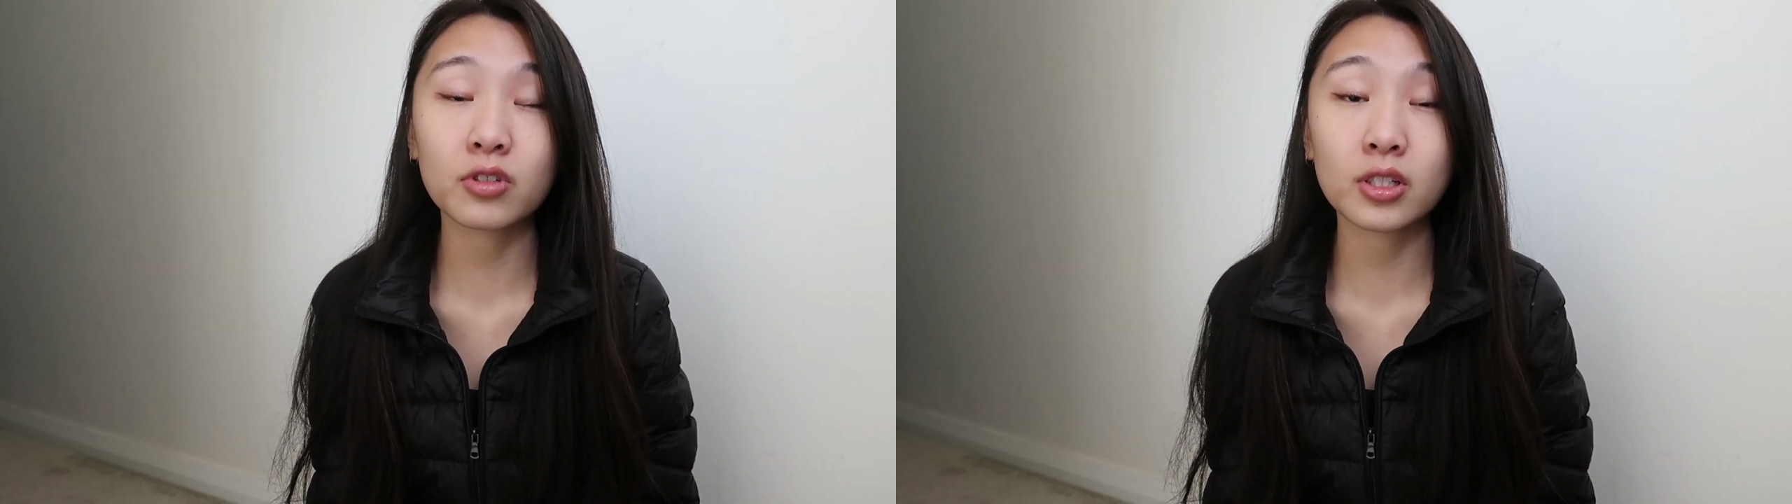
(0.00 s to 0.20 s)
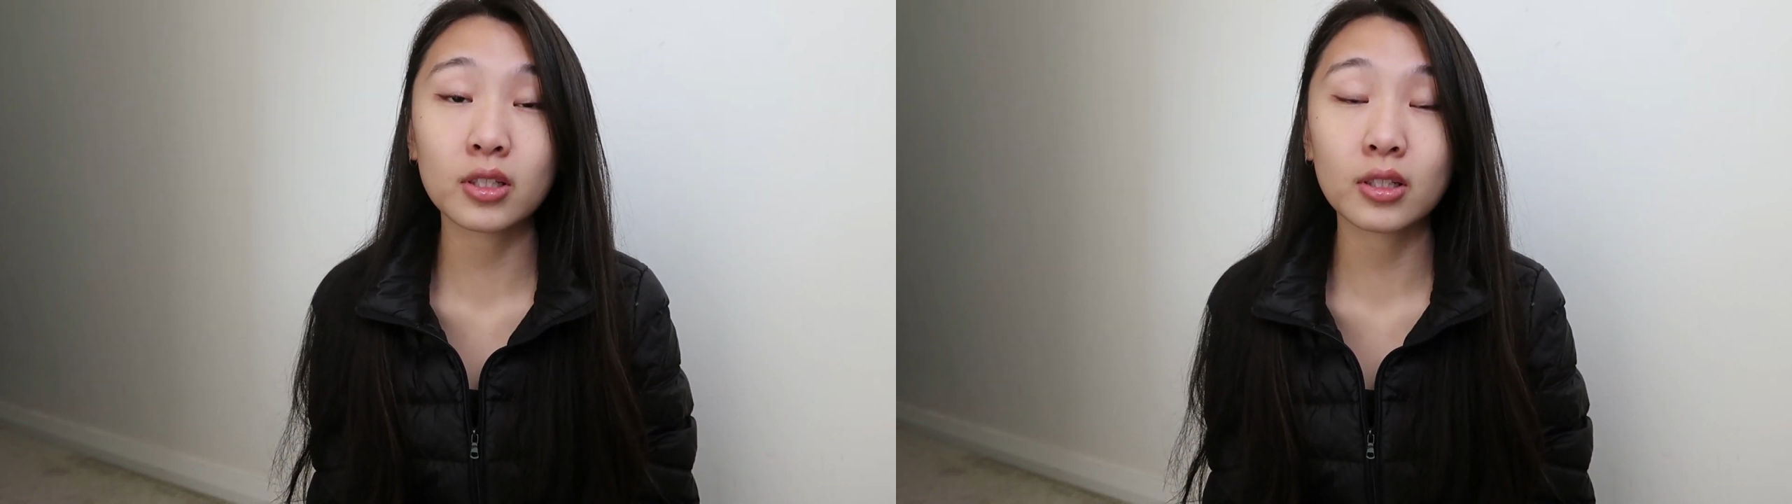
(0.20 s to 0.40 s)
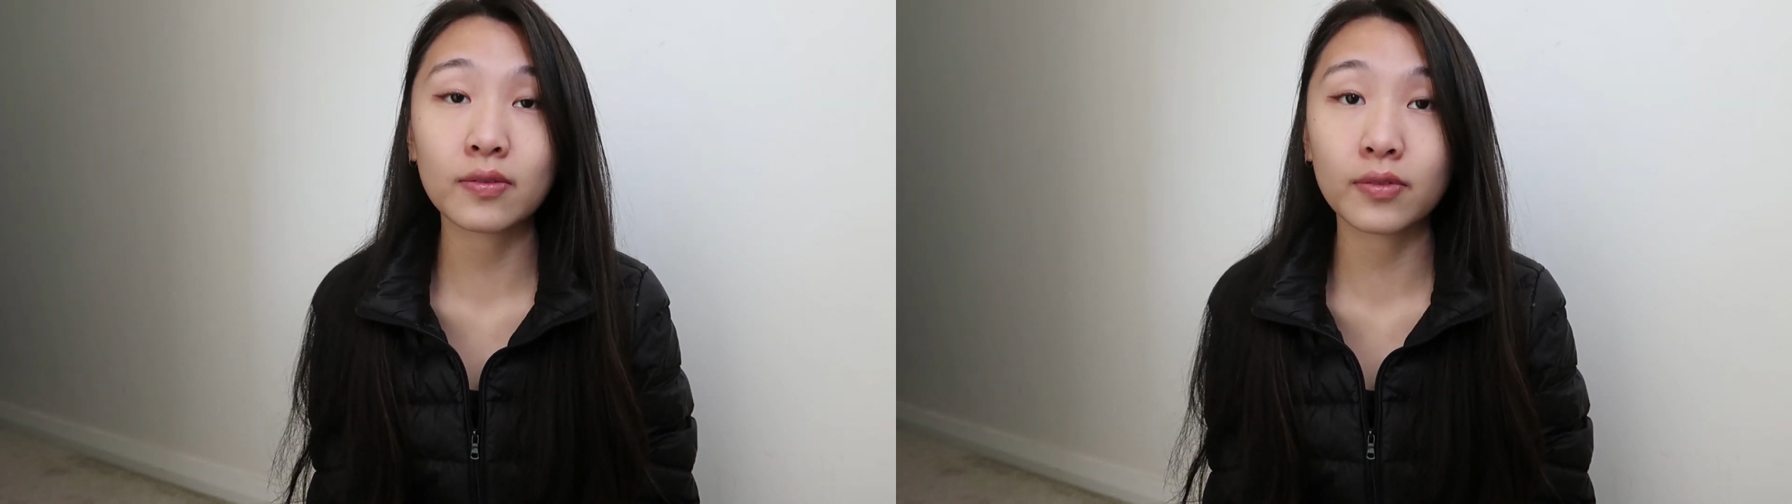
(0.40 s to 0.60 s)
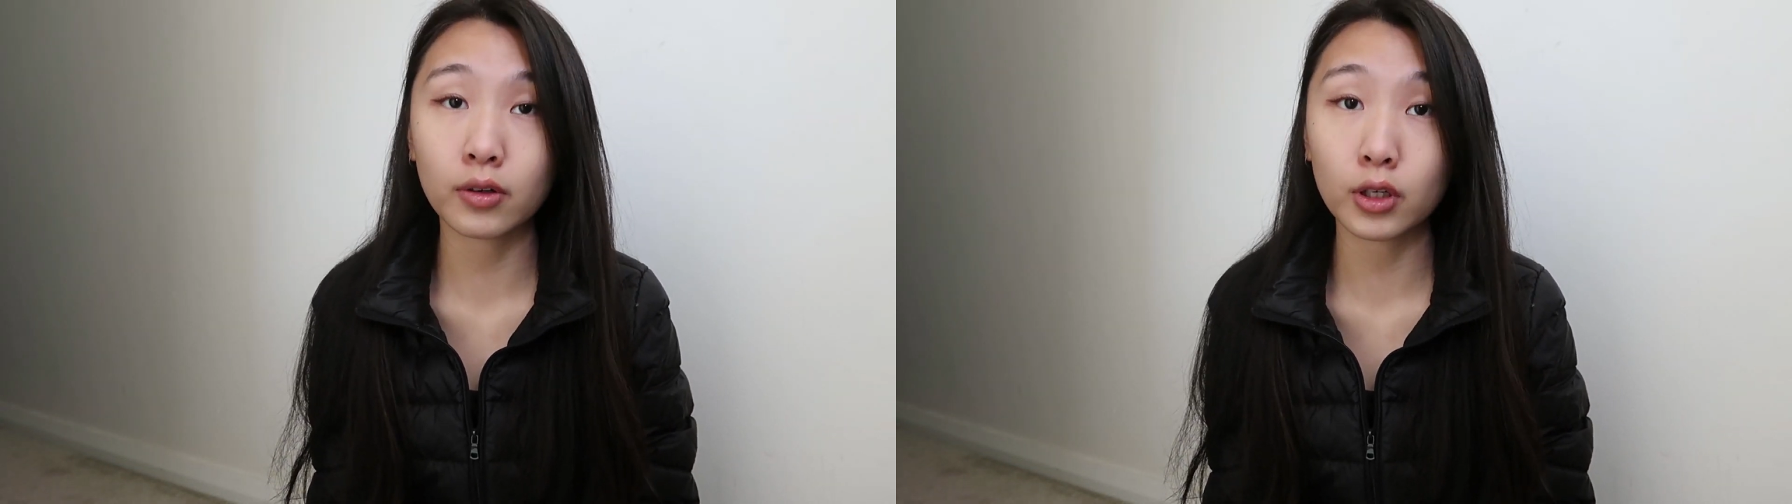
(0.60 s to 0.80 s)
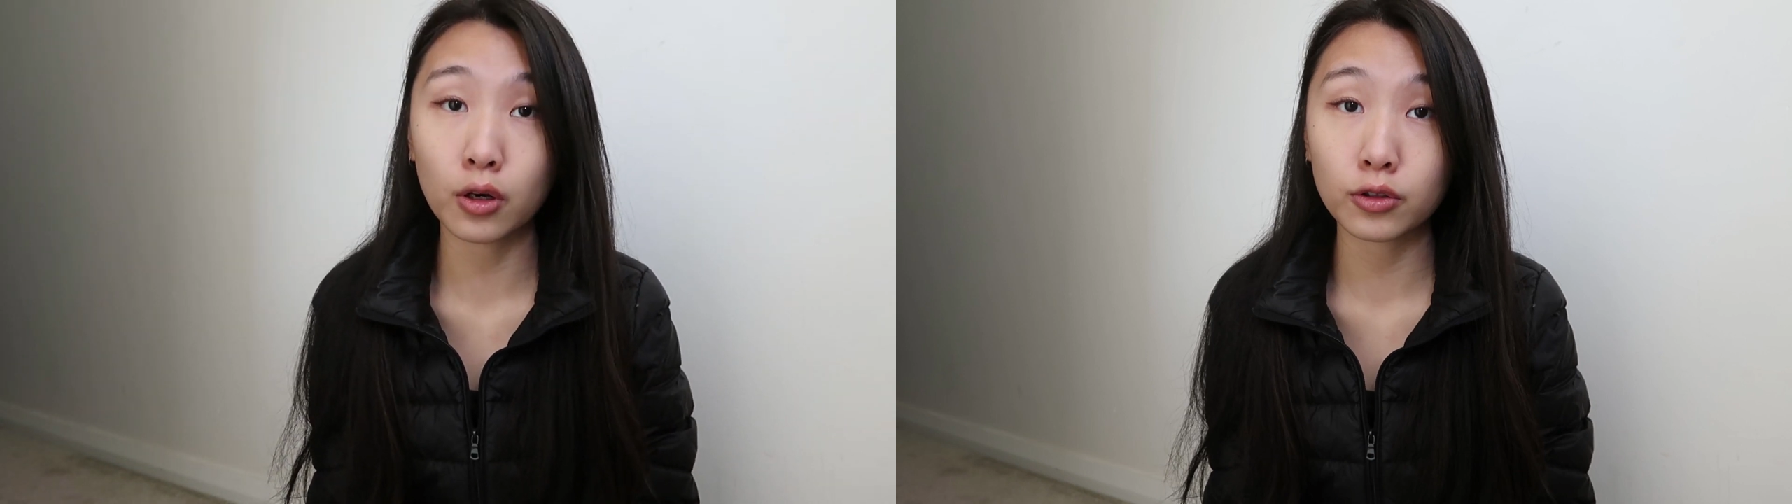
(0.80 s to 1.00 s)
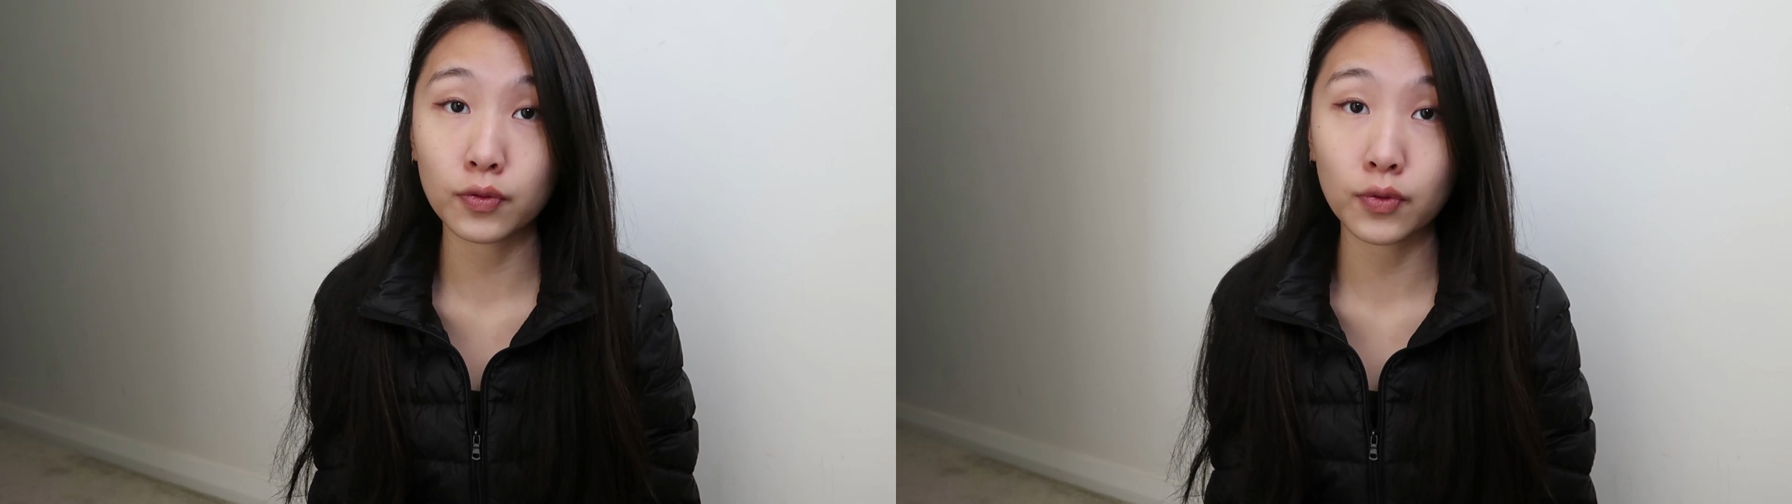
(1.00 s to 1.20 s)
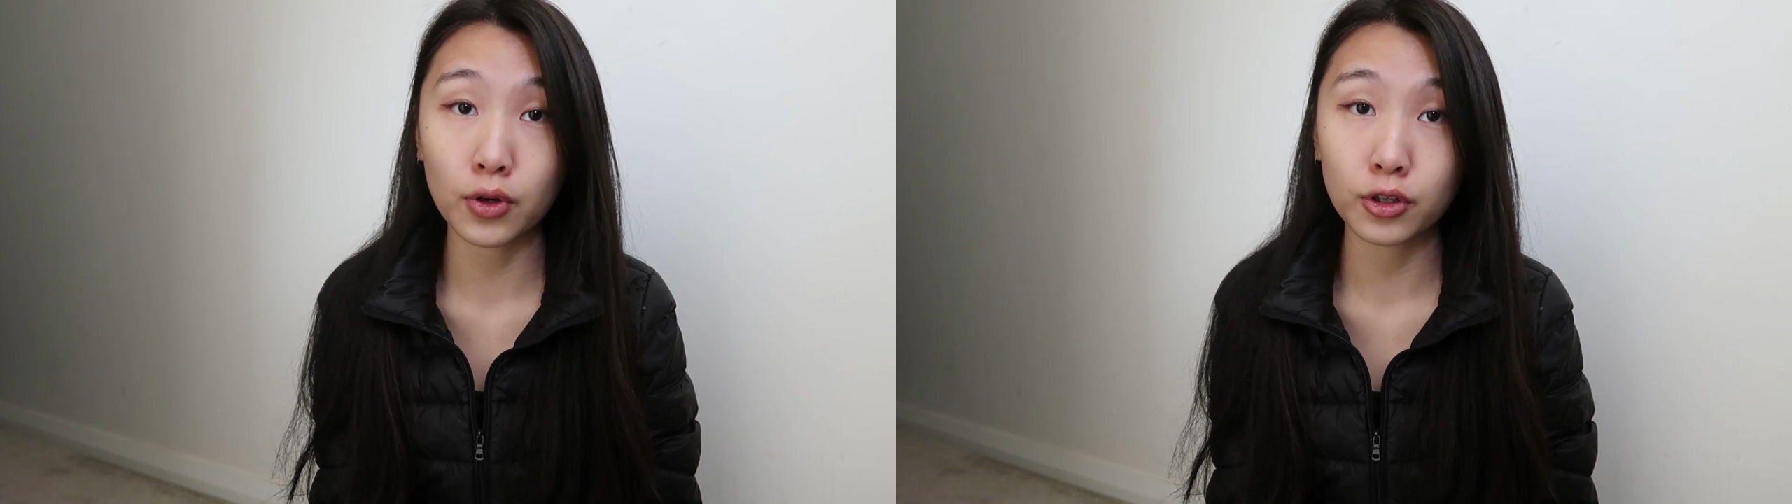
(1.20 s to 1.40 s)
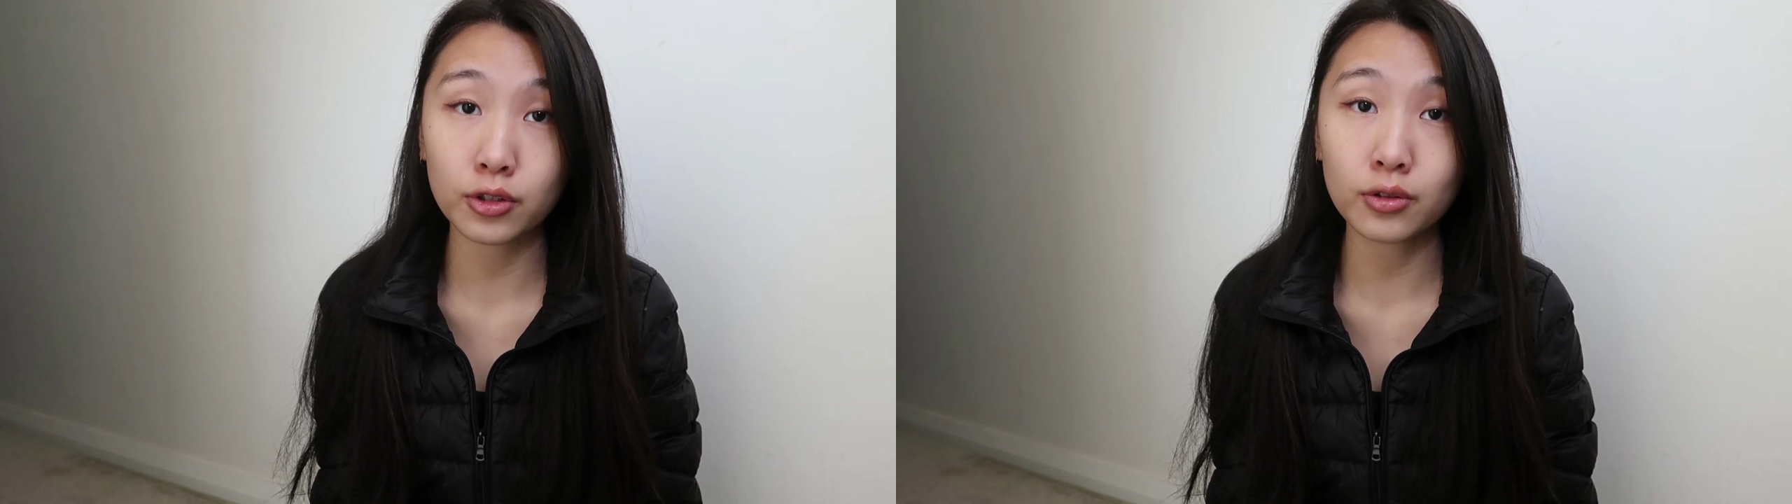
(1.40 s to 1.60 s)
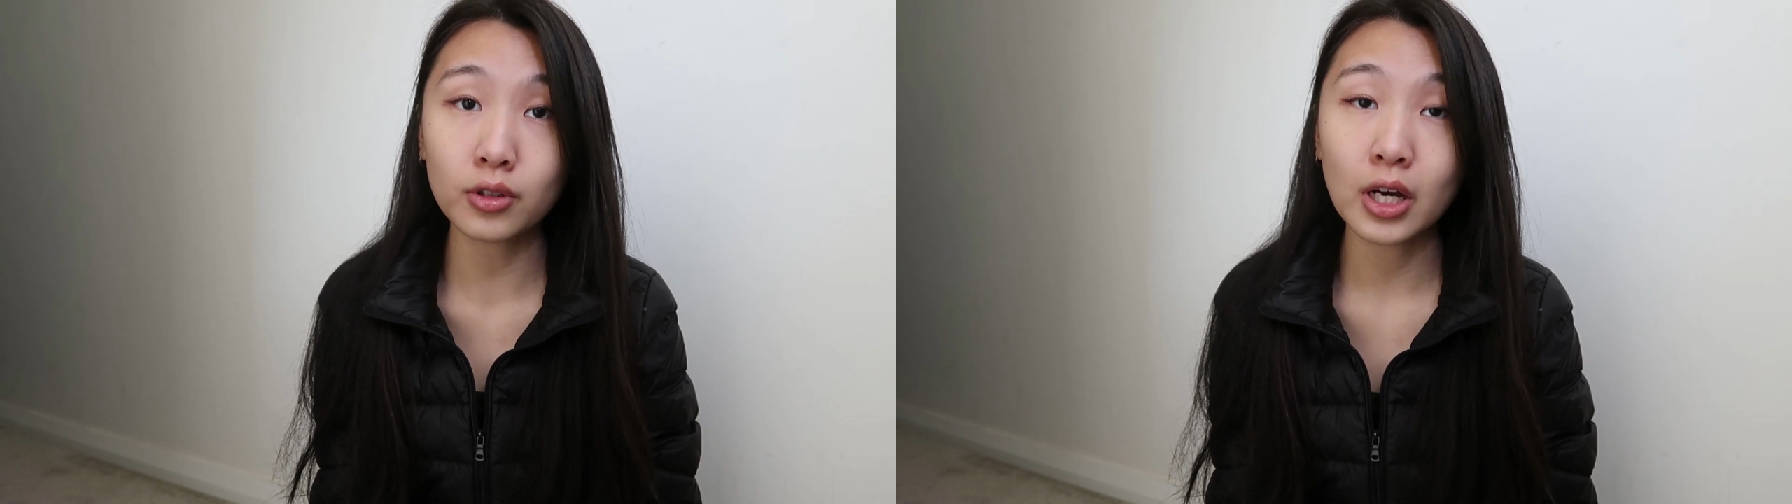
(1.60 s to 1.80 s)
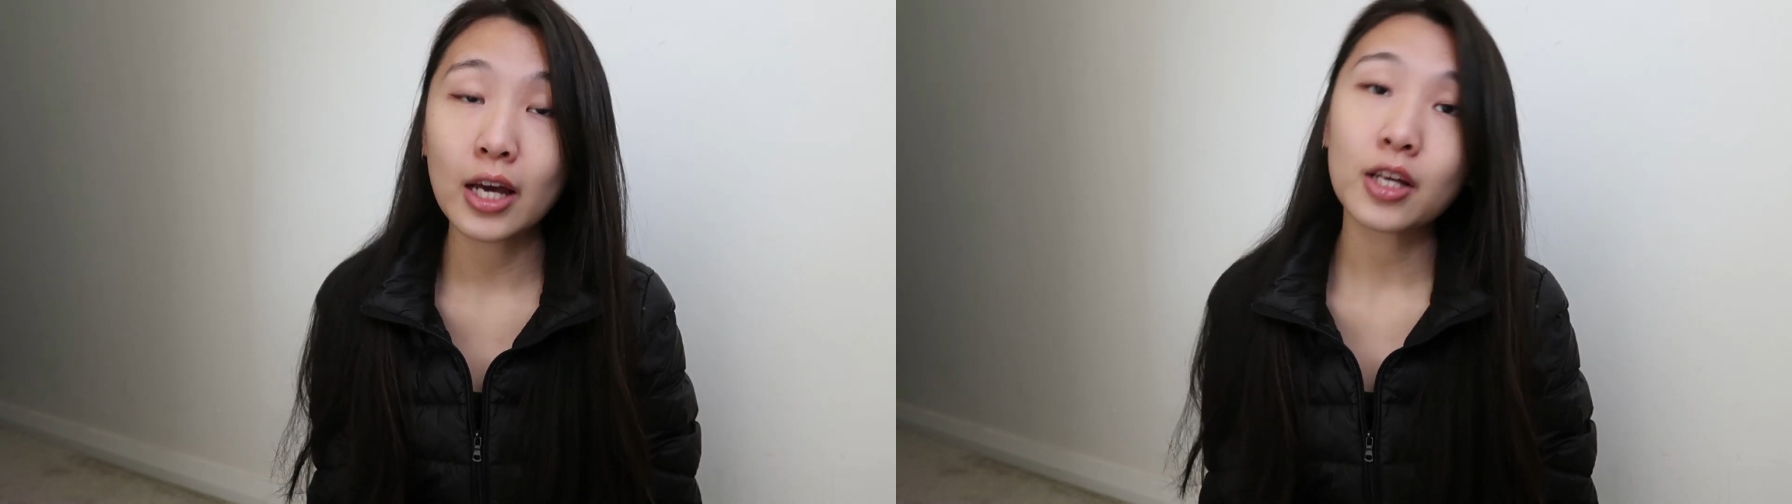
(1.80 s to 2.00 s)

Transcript: recently very controversial.